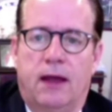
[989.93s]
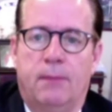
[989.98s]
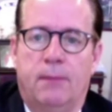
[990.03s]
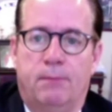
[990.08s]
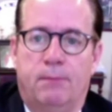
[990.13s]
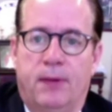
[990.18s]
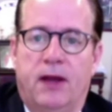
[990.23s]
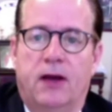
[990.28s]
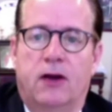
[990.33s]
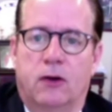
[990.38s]
a
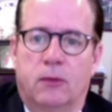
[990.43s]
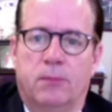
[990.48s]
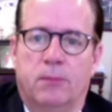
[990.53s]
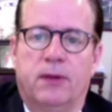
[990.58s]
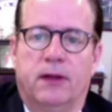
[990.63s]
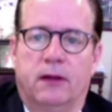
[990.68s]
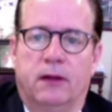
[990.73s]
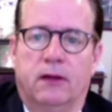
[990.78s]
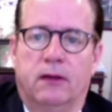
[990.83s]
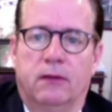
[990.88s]
bigger
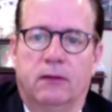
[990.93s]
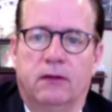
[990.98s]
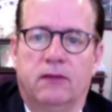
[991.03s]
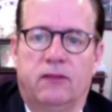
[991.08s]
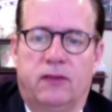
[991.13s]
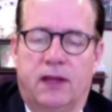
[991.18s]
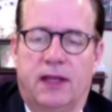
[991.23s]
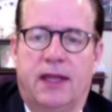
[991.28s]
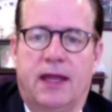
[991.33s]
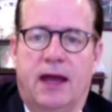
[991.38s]
bill
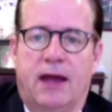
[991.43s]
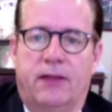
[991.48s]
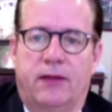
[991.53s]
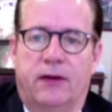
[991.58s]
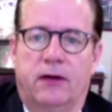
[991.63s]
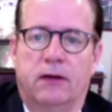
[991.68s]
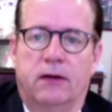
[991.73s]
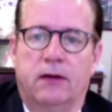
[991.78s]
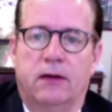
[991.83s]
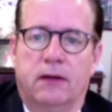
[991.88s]

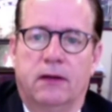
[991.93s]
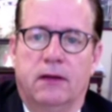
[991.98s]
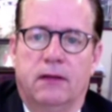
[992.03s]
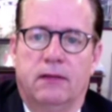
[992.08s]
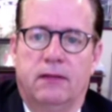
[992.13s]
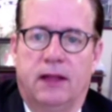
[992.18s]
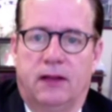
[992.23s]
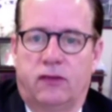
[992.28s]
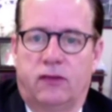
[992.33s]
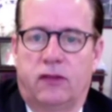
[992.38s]
together
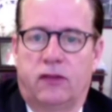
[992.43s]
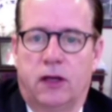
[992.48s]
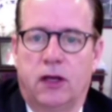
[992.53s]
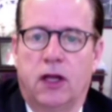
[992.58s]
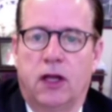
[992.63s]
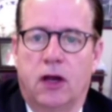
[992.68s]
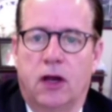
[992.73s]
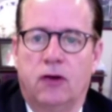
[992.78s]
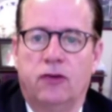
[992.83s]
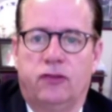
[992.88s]
that's the
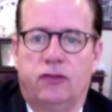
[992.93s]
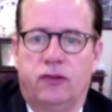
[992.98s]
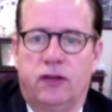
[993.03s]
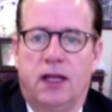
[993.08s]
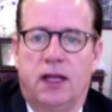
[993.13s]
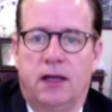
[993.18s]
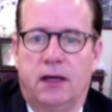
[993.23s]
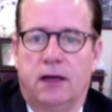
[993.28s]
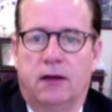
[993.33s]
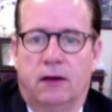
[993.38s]

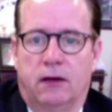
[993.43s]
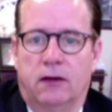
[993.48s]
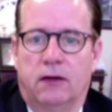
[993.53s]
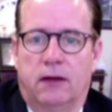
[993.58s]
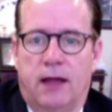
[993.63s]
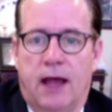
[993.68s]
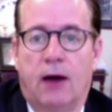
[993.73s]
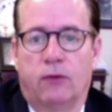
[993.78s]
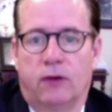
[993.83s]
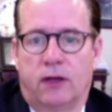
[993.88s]
negotiated
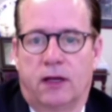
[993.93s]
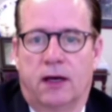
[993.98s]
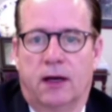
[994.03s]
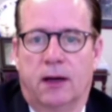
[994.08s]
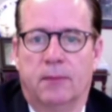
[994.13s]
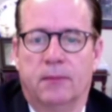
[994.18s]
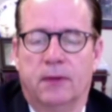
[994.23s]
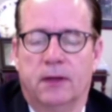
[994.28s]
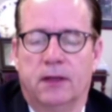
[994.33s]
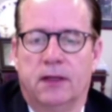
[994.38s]

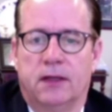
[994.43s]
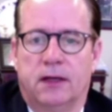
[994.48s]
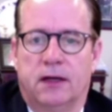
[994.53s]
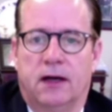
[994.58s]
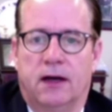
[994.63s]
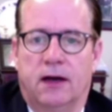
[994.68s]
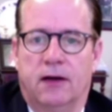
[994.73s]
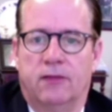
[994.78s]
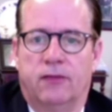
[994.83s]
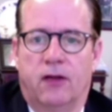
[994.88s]
outcome
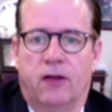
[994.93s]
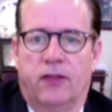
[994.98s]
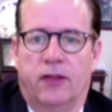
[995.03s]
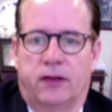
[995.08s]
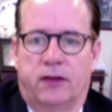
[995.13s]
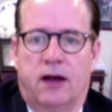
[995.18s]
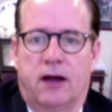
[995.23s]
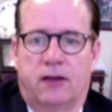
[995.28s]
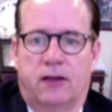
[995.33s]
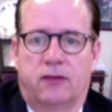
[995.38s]
of all
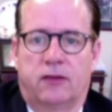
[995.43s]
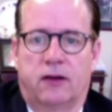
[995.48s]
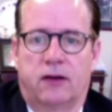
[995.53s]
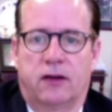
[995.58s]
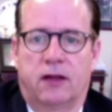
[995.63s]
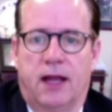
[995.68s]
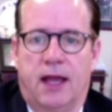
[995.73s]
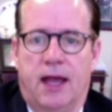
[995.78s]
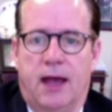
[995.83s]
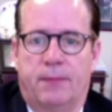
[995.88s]
the talks that
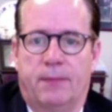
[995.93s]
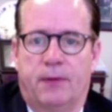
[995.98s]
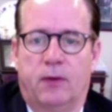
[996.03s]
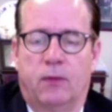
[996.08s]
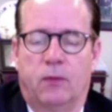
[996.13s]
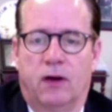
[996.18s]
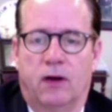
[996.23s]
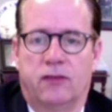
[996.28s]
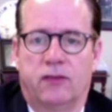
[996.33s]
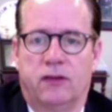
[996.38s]
are going to happen
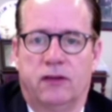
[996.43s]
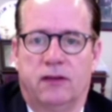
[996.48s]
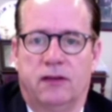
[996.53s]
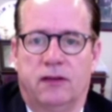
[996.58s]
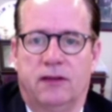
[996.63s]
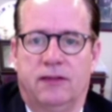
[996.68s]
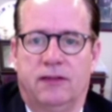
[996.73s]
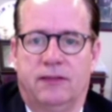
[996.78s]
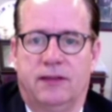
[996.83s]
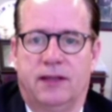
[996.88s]
in
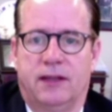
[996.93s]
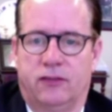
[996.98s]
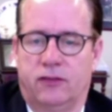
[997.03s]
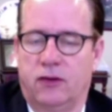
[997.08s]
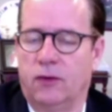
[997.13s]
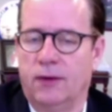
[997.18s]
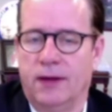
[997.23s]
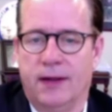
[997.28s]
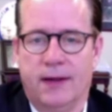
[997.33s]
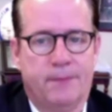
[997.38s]
Washington, D.C.
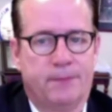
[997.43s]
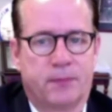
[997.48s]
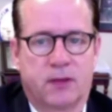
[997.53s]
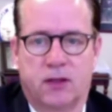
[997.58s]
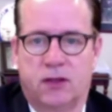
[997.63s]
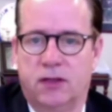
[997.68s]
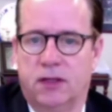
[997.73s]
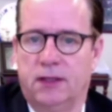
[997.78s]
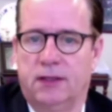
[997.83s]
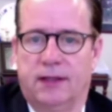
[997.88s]
So
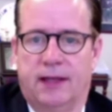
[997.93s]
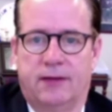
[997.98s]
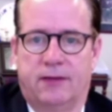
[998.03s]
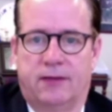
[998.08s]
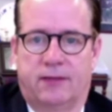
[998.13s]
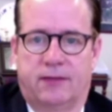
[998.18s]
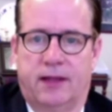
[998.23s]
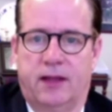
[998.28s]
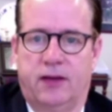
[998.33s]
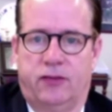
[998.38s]
good
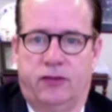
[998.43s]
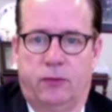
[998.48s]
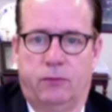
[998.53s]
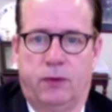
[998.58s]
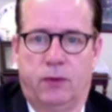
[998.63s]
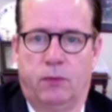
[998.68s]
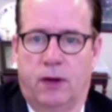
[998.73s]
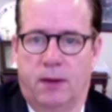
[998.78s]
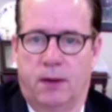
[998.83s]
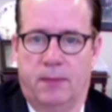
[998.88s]

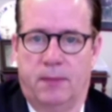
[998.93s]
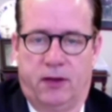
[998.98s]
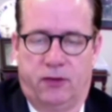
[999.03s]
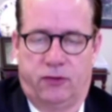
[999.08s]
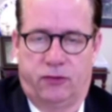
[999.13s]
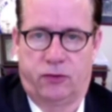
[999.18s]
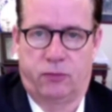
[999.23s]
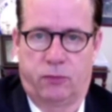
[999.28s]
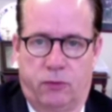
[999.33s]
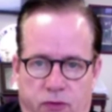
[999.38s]
legislation. We want to make sure